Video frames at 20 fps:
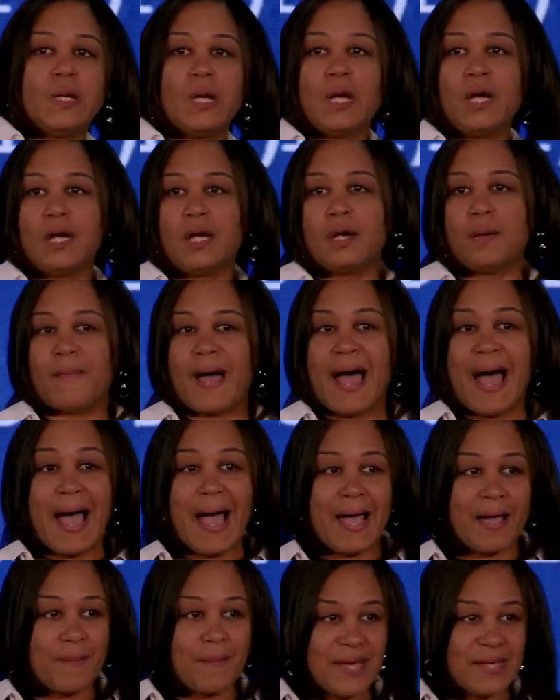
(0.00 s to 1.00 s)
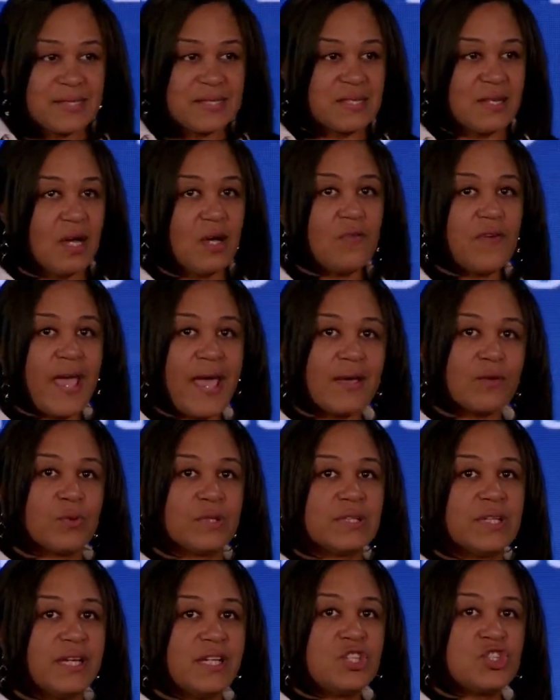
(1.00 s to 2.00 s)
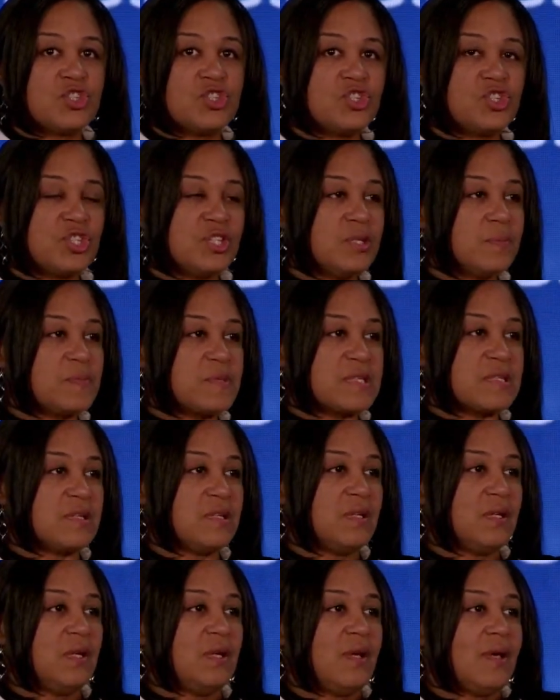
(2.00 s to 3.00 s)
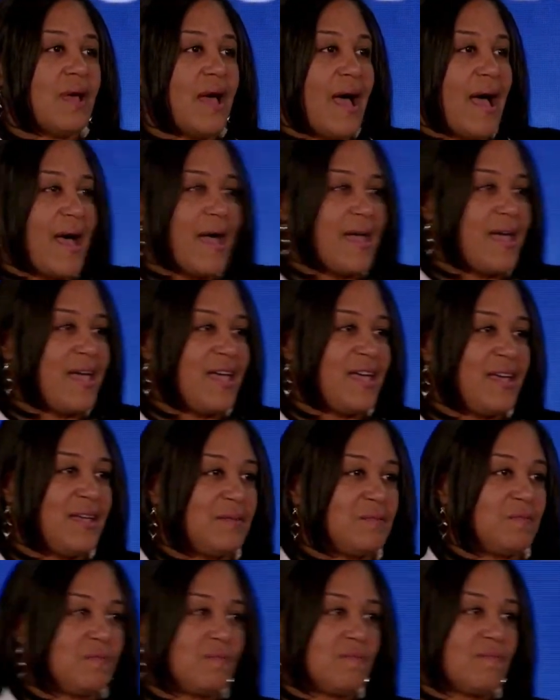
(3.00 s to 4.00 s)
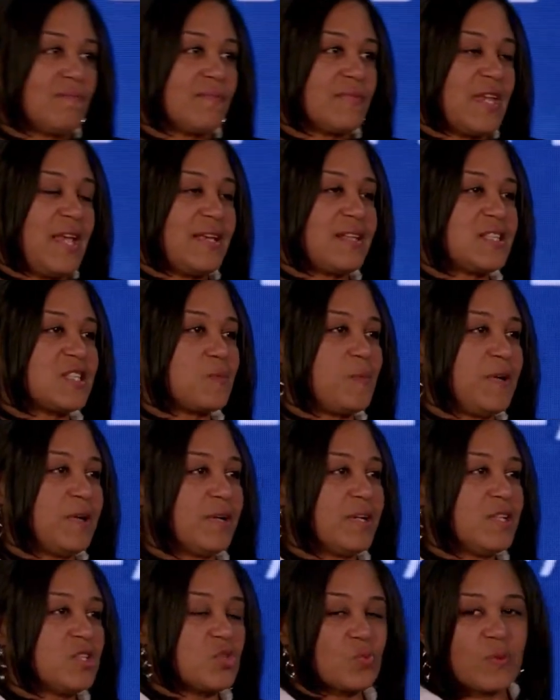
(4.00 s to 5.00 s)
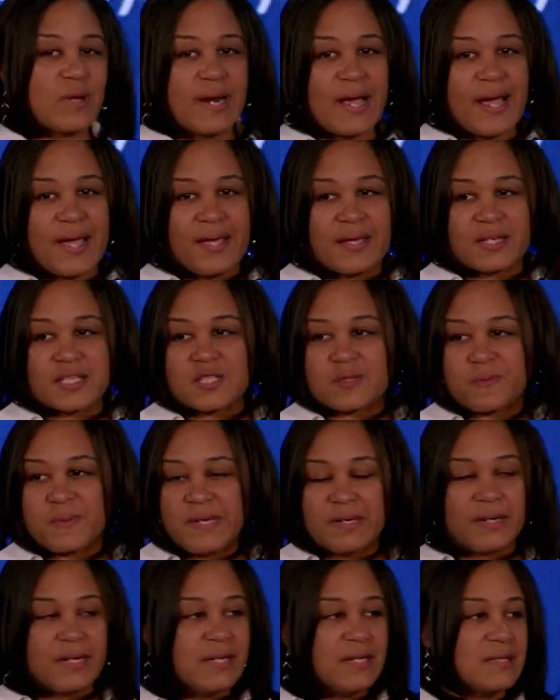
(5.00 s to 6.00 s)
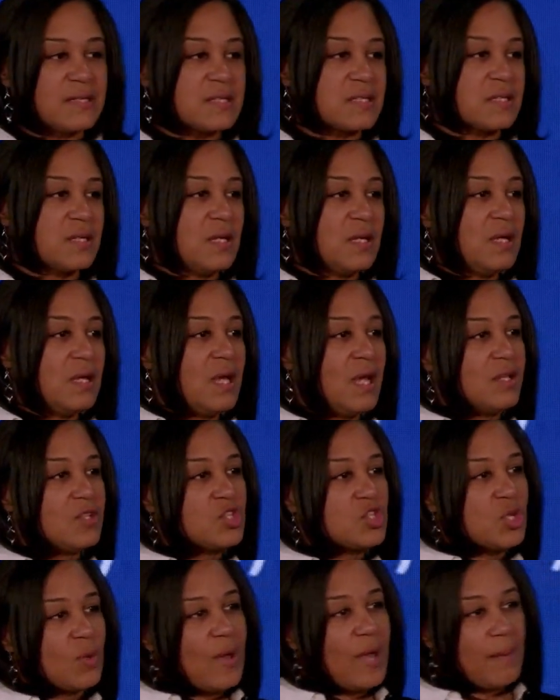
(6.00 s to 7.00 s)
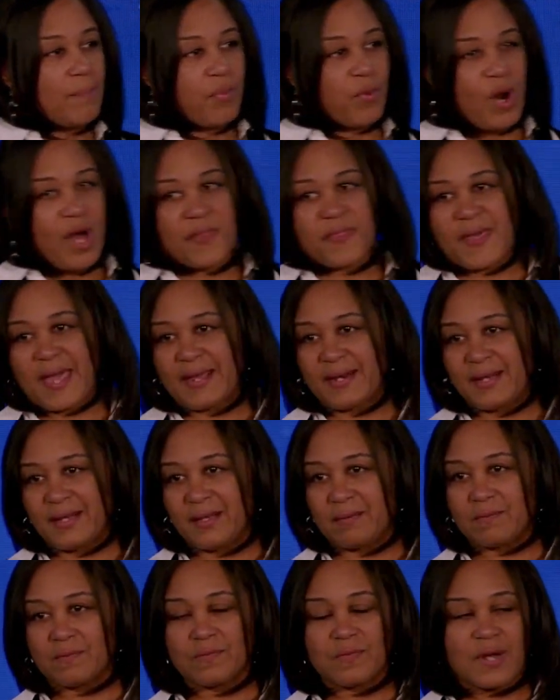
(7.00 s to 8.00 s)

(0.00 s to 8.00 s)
Um, I myself had relationships. I had experienced what I experienced, and so I brought that in.